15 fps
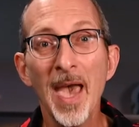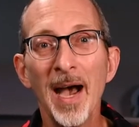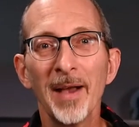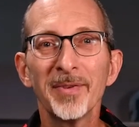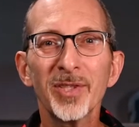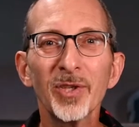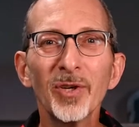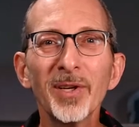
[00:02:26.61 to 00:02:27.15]

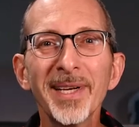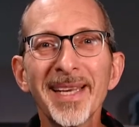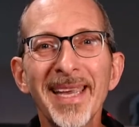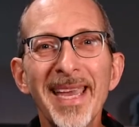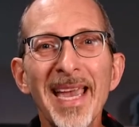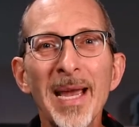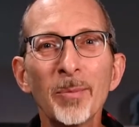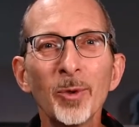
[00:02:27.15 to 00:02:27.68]
I've started a
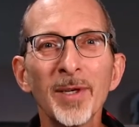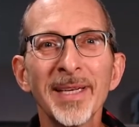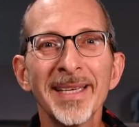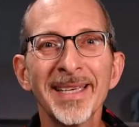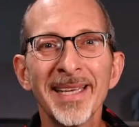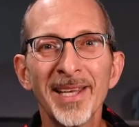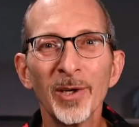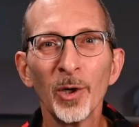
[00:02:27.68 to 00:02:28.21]
camera
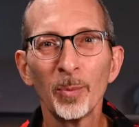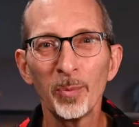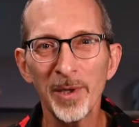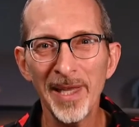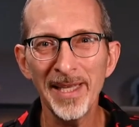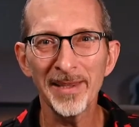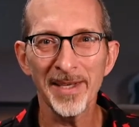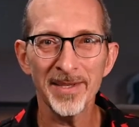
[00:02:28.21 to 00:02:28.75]
and gear
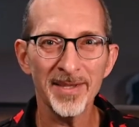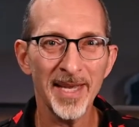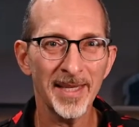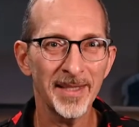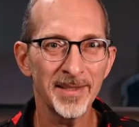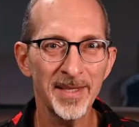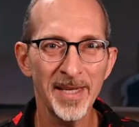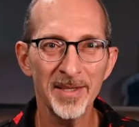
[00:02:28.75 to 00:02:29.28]
playlist that
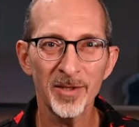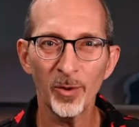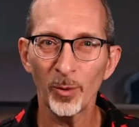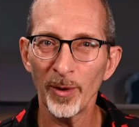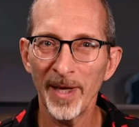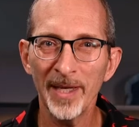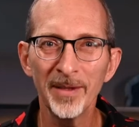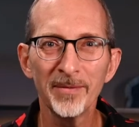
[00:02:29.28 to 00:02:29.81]
contains
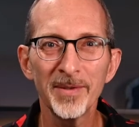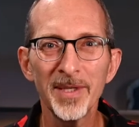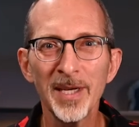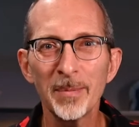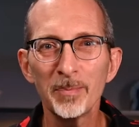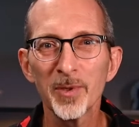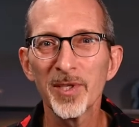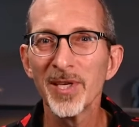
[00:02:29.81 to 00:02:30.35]
creative
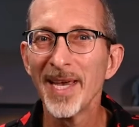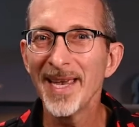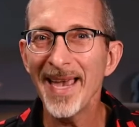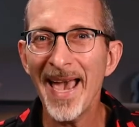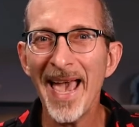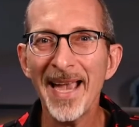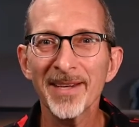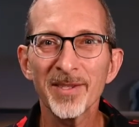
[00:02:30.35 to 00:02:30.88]
tips,
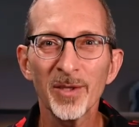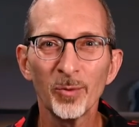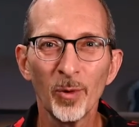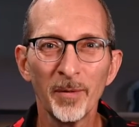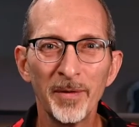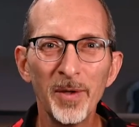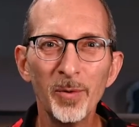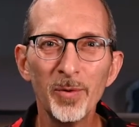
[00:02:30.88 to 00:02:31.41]
hacks, and
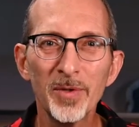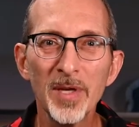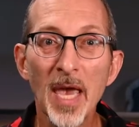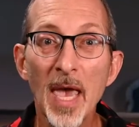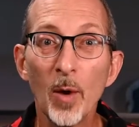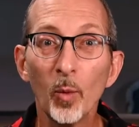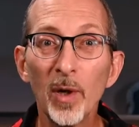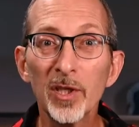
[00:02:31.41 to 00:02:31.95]
reviews,
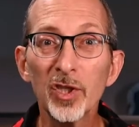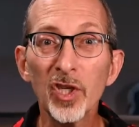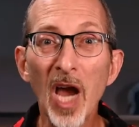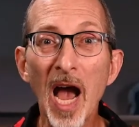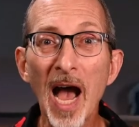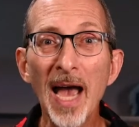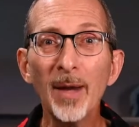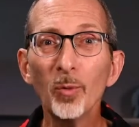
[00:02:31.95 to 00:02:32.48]

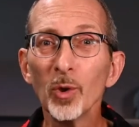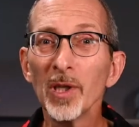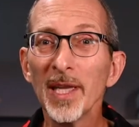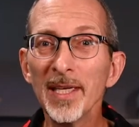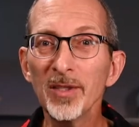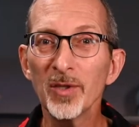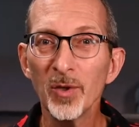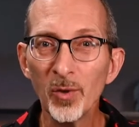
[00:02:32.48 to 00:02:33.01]
which I will
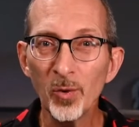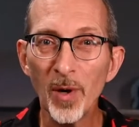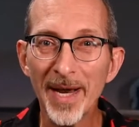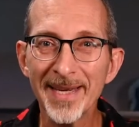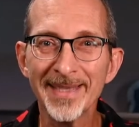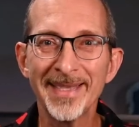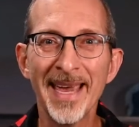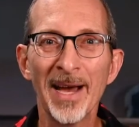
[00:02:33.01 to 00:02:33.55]
link to
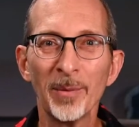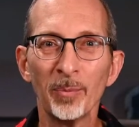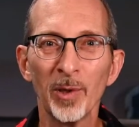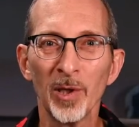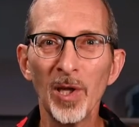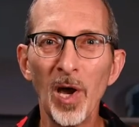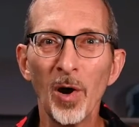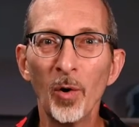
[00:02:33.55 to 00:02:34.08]
down
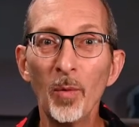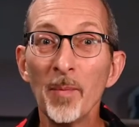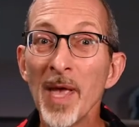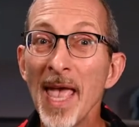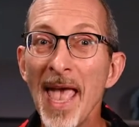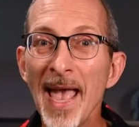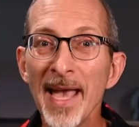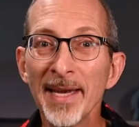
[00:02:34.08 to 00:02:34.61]
below,
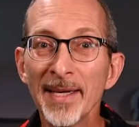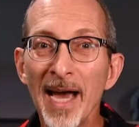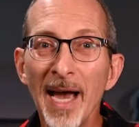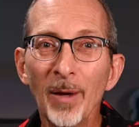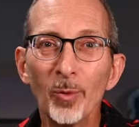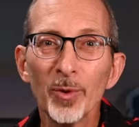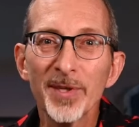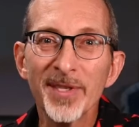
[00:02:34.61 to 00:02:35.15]
and
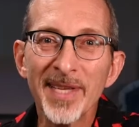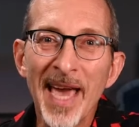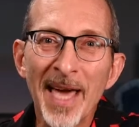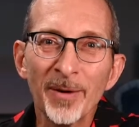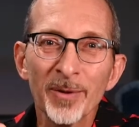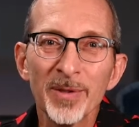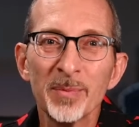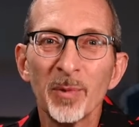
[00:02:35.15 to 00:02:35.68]
I will
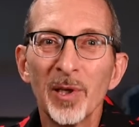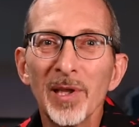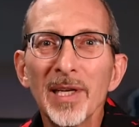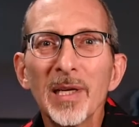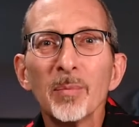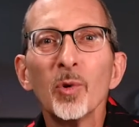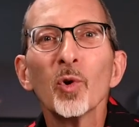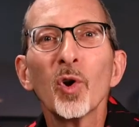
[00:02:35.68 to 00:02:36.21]
scatter some
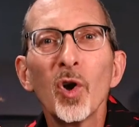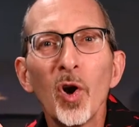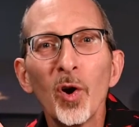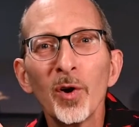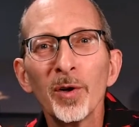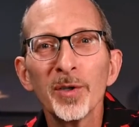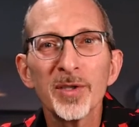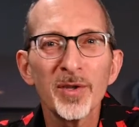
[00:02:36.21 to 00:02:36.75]
clickable
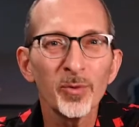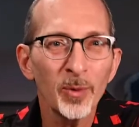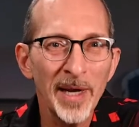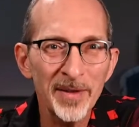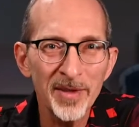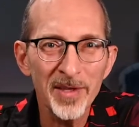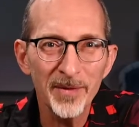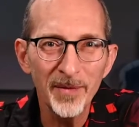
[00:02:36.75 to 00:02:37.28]
cards
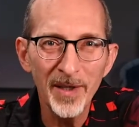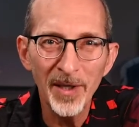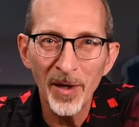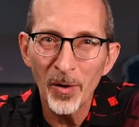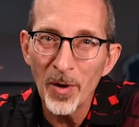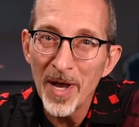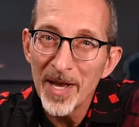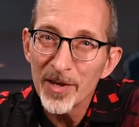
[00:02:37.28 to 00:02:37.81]
throughout this
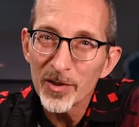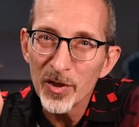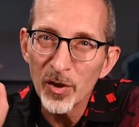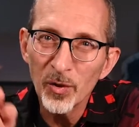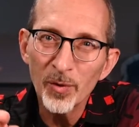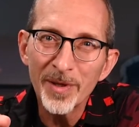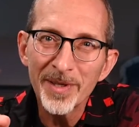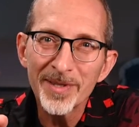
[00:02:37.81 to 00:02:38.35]
video so
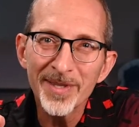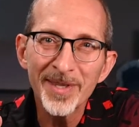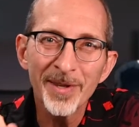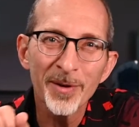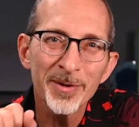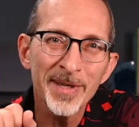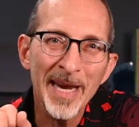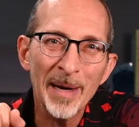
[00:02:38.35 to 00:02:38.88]
you can see
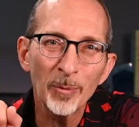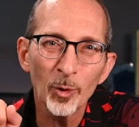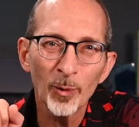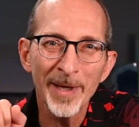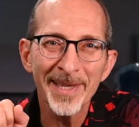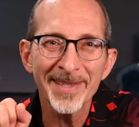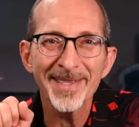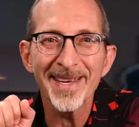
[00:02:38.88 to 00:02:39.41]
those camera
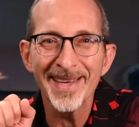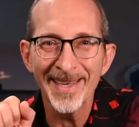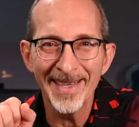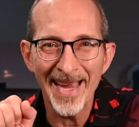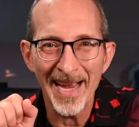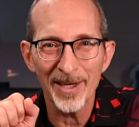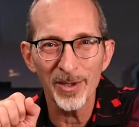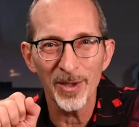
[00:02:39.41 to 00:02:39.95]
rigs in
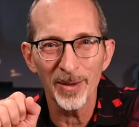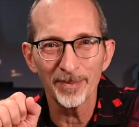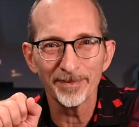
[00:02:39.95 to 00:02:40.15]
action.